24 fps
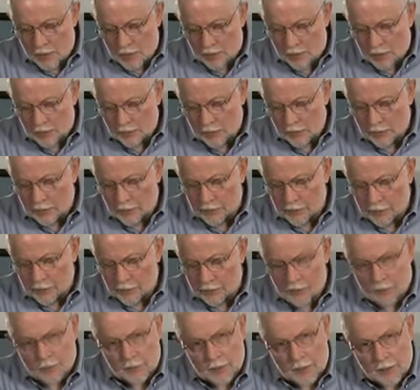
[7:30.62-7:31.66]
Uh, generally if
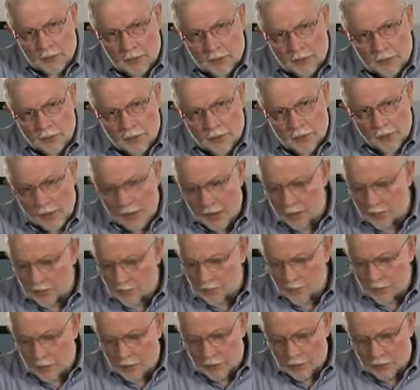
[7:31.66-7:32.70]
you get that good and tight
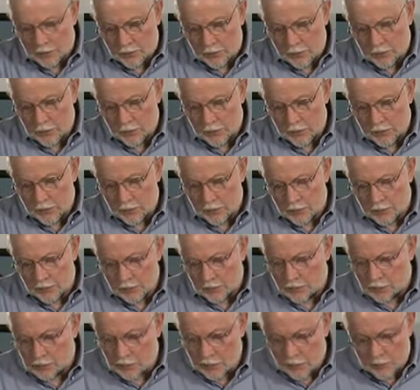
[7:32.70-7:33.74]
you're going to be in
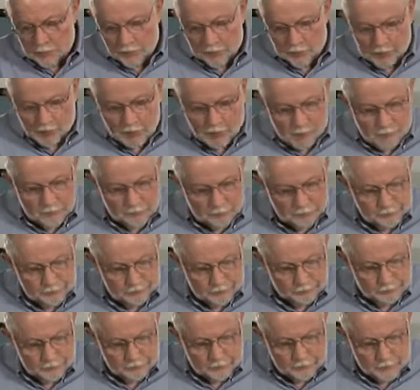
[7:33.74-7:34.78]
great shape there.
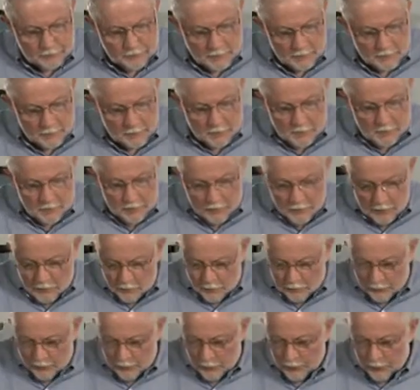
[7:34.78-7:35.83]

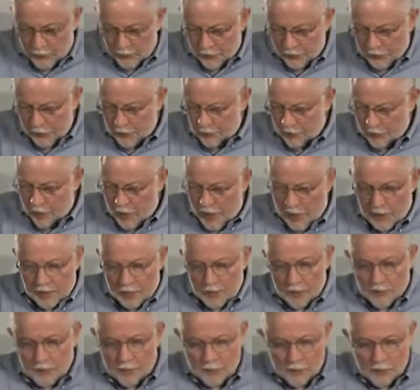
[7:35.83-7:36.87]
Before we put this back
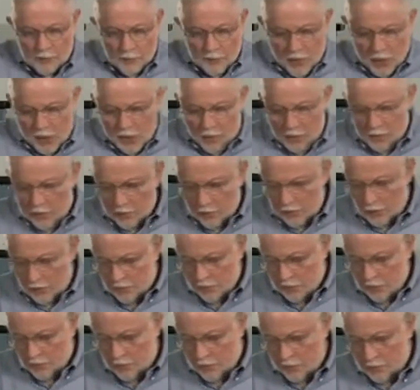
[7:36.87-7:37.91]
into the bonnet
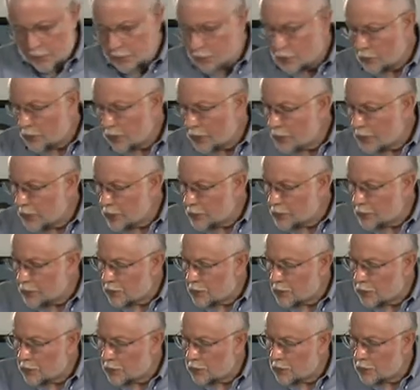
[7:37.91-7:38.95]
uh, there's an o-ring up
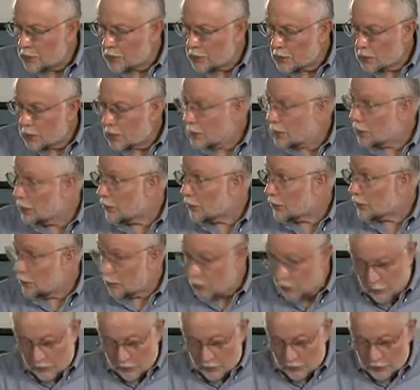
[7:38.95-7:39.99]
here. Uh, we're going to
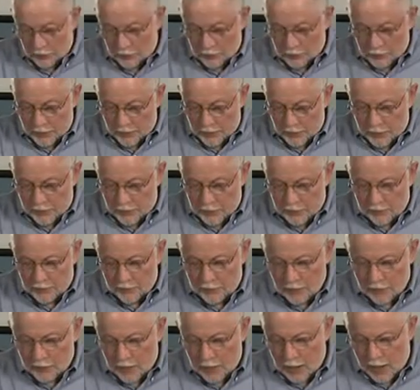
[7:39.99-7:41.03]
want to put a little bit of grease
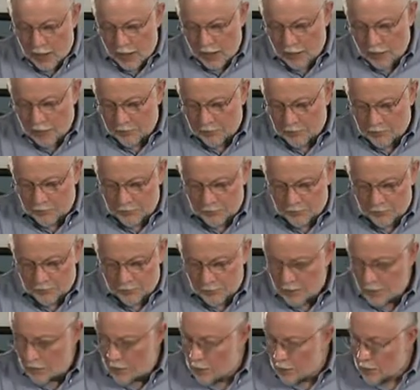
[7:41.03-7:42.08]
on that
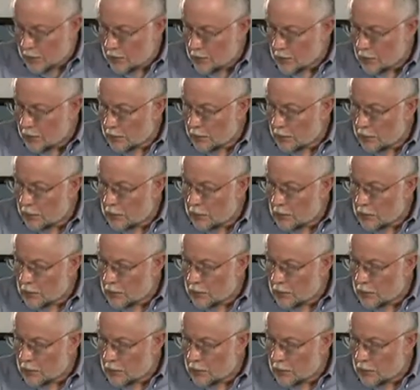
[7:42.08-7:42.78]
and